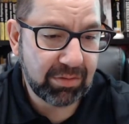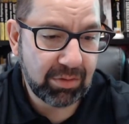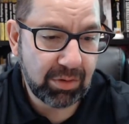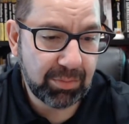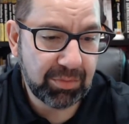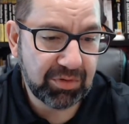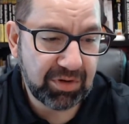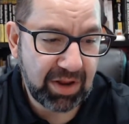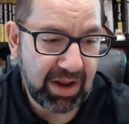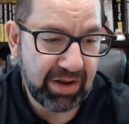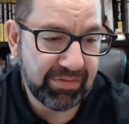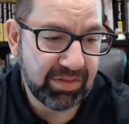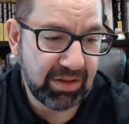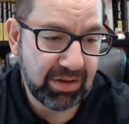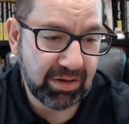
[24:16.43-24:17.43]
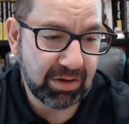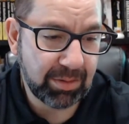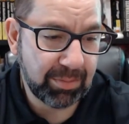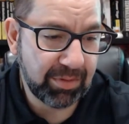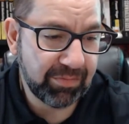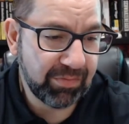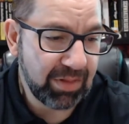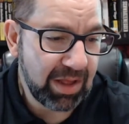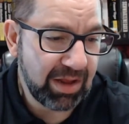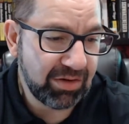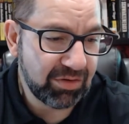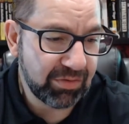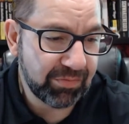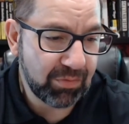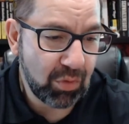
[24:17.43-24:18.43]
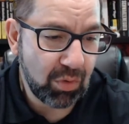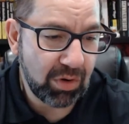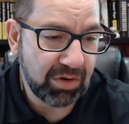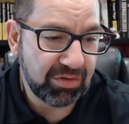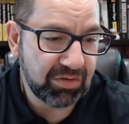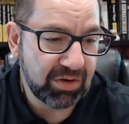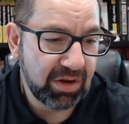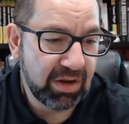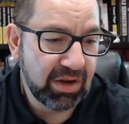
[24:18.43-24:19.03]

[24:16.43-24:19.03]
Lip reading: almost half the incoming flights, of course,